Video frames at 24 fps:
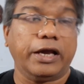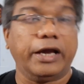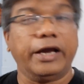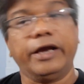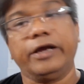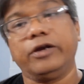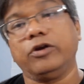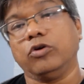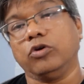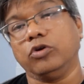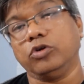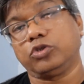
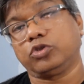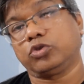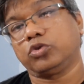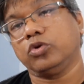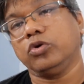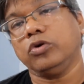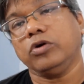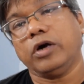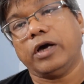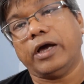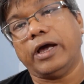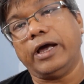and
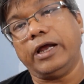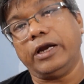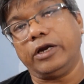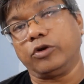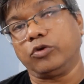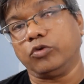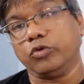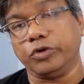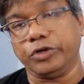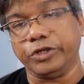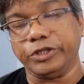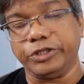also
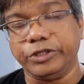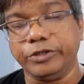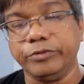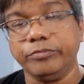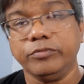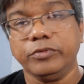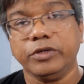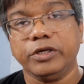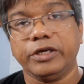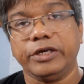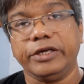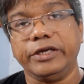
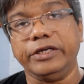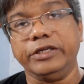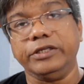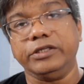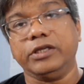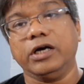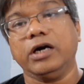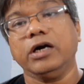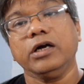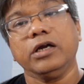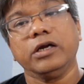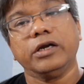algorithm in
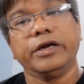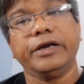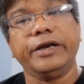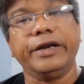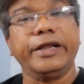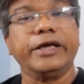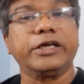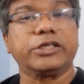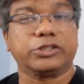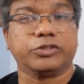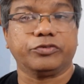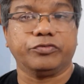the
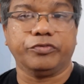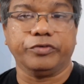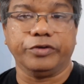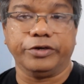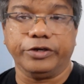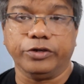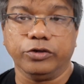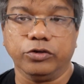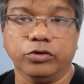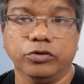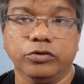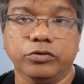next
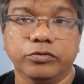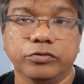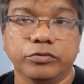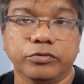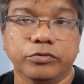video.